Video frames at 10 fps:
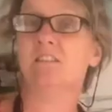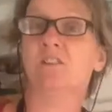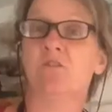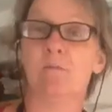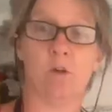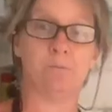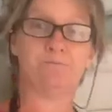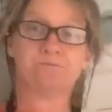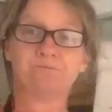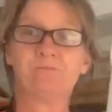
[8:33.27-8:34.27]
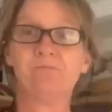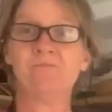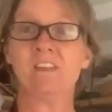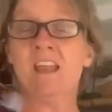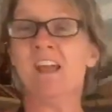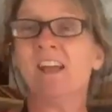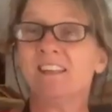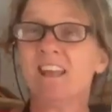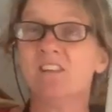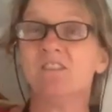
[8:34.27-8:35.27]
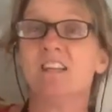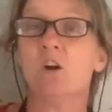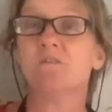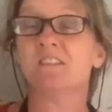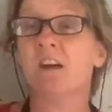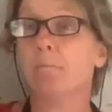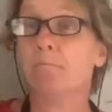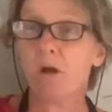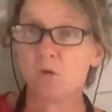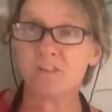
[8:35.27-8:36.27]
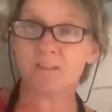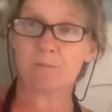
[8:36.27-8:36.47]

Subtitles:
scribble, get yourself some poster